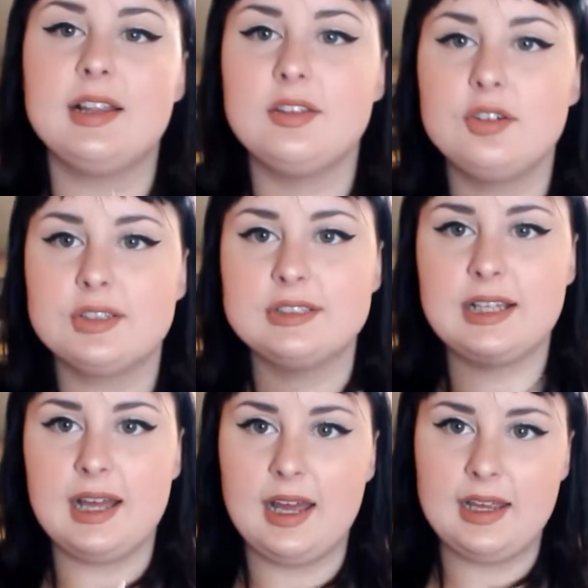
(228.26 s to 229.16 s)
it looks
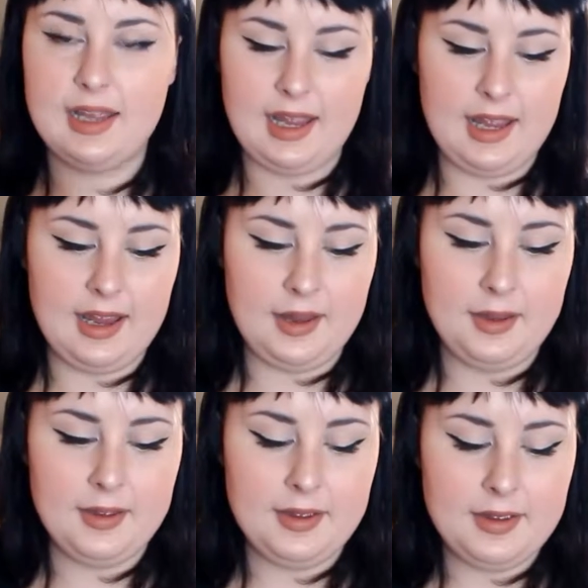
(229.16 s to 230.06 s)
like a...
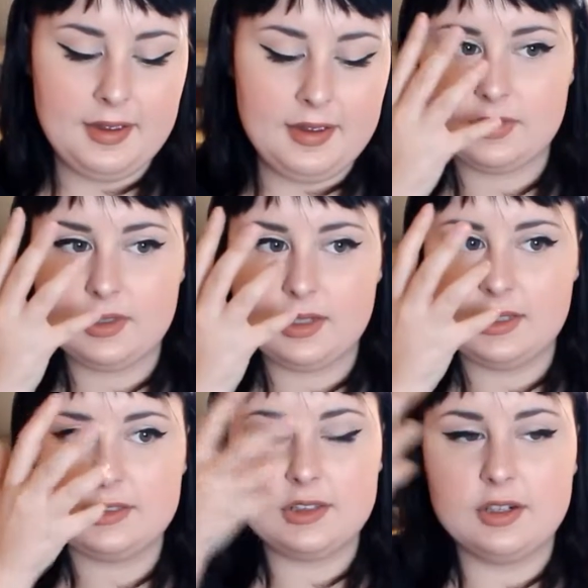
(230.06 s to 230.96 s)

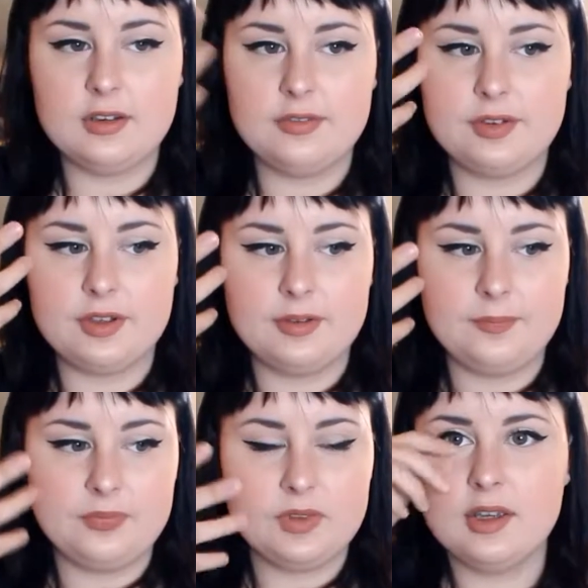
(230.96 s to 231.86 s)
It's sort of
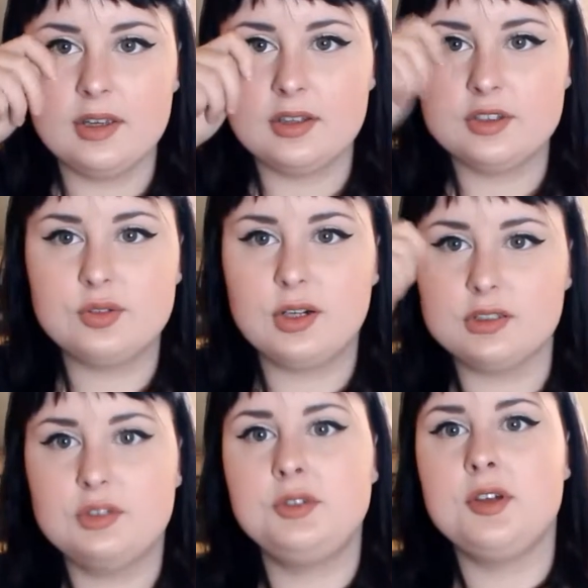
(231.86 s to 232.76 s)
um, draw
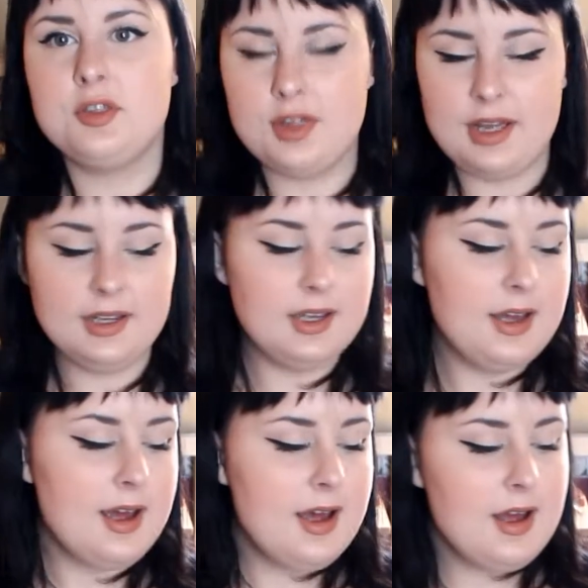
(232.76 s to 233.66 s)
too thick.
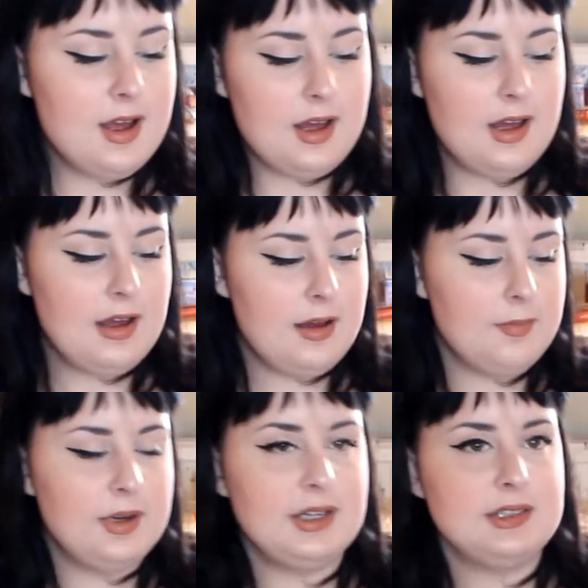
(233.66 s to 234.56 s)

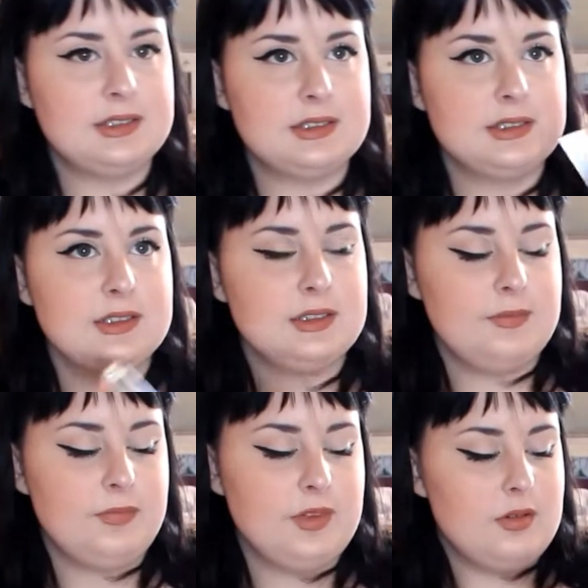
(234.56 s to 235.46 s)
Um, but it's,
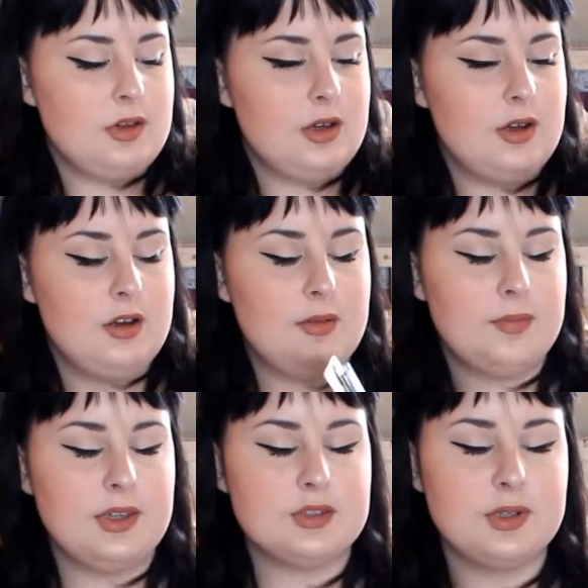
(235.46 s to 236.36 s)

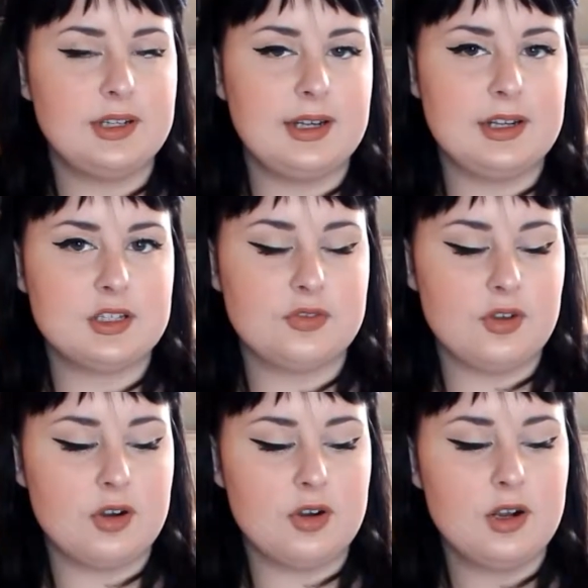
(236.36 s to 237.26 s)
um, it's really nice
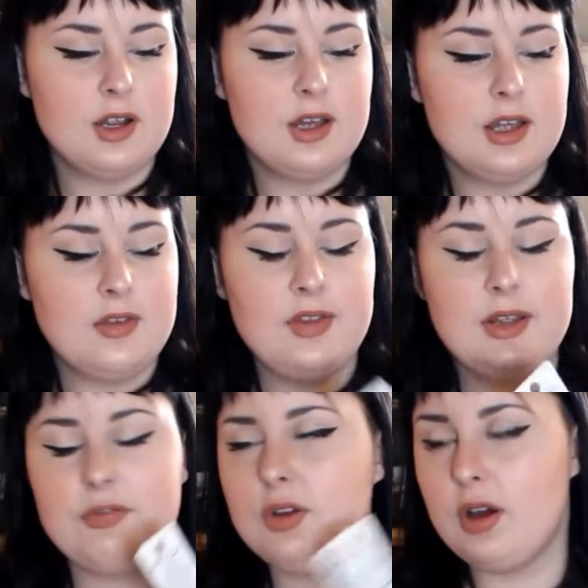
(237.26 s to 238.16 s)
for... Even
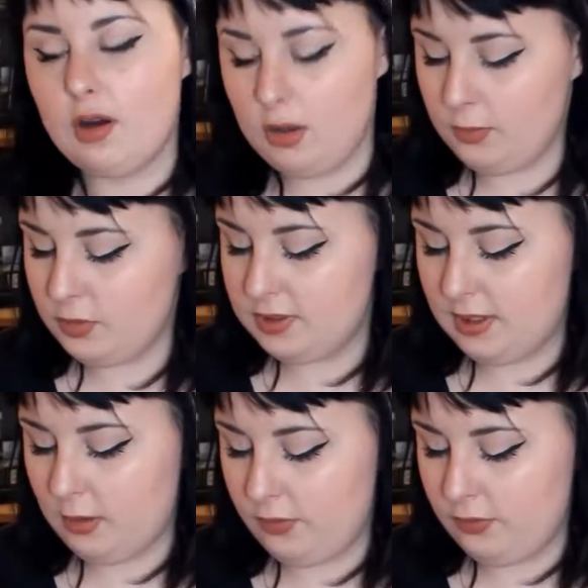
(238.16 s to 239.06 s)
if you almost
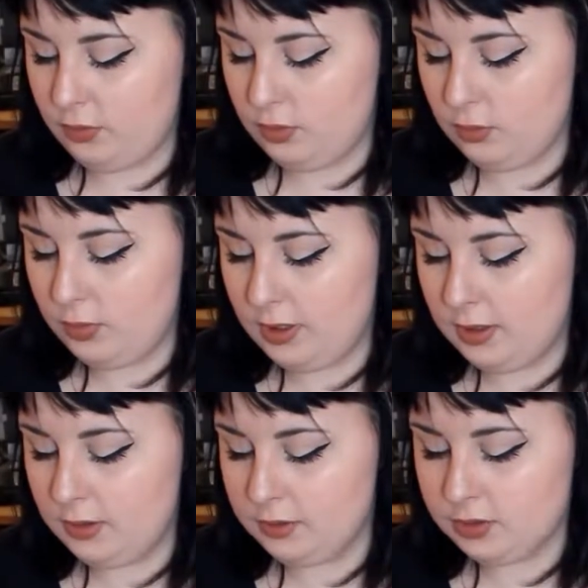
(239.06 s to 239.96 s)
have no
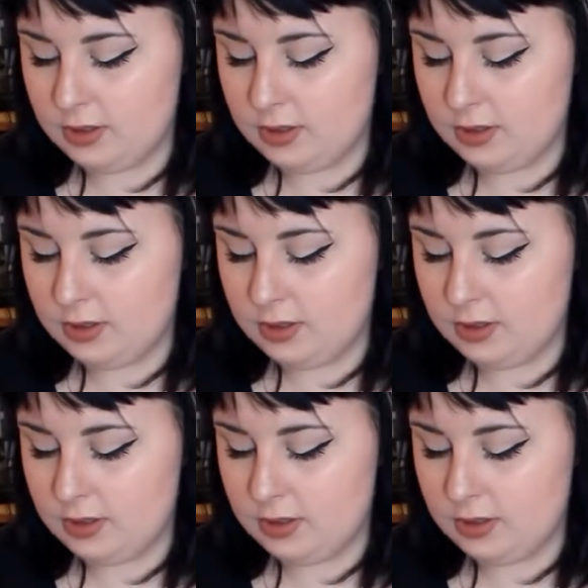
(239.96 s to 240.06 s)
brows,